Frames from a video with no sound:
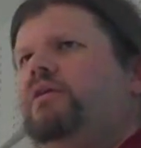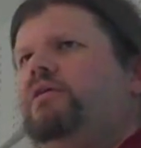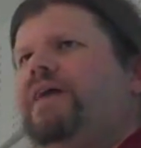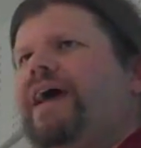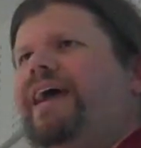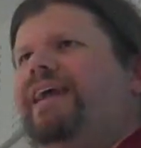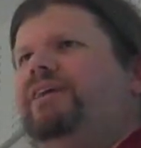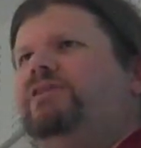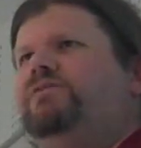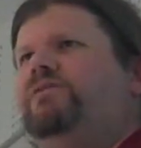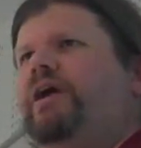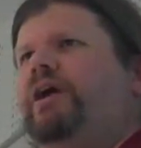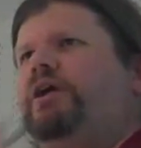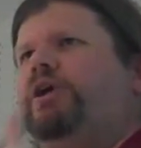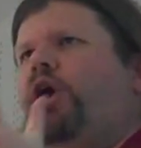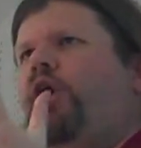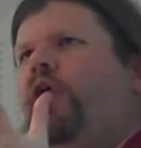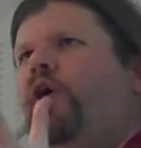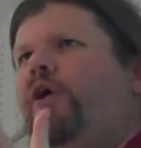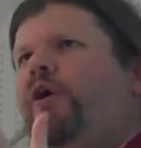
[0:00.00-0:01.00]
that it's very
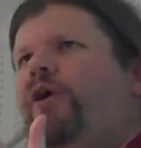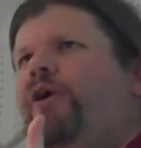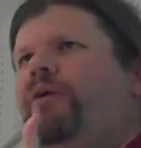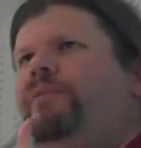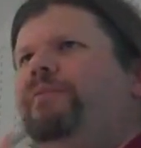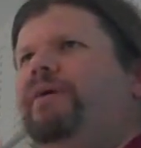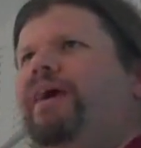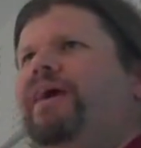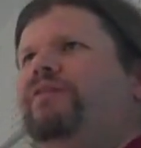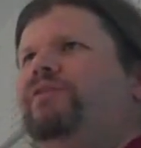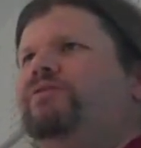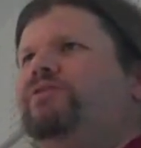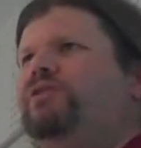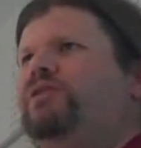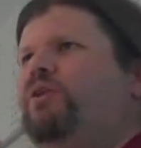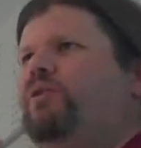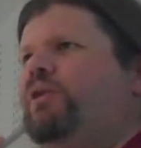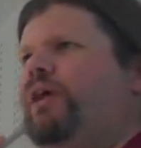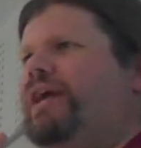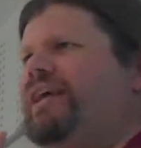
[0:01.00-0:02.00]
calm and there's
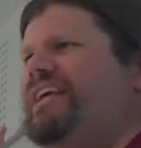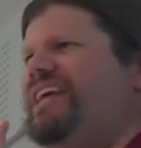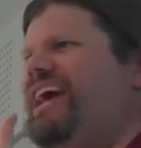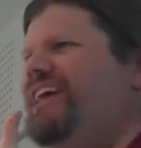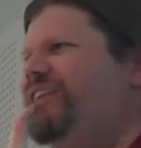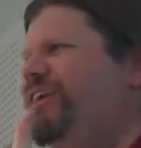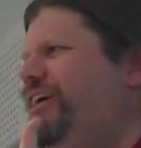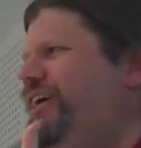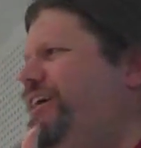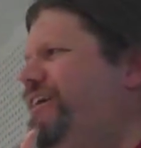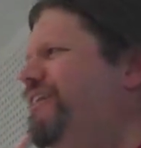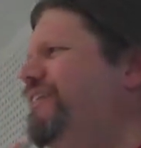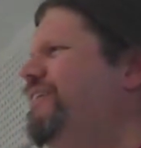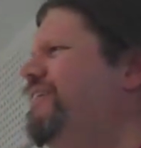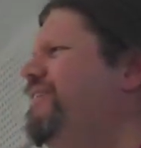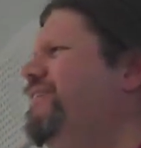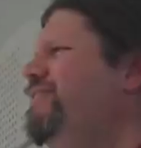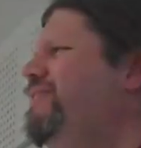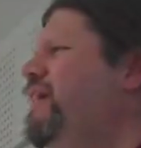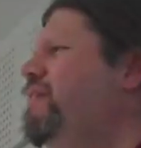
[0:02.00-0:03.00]
no, like, yelling.
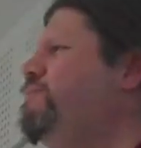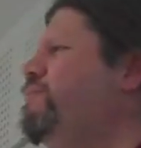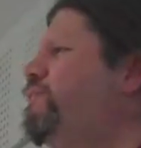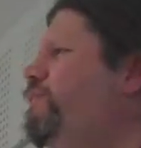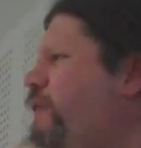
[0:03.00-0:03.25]
They have a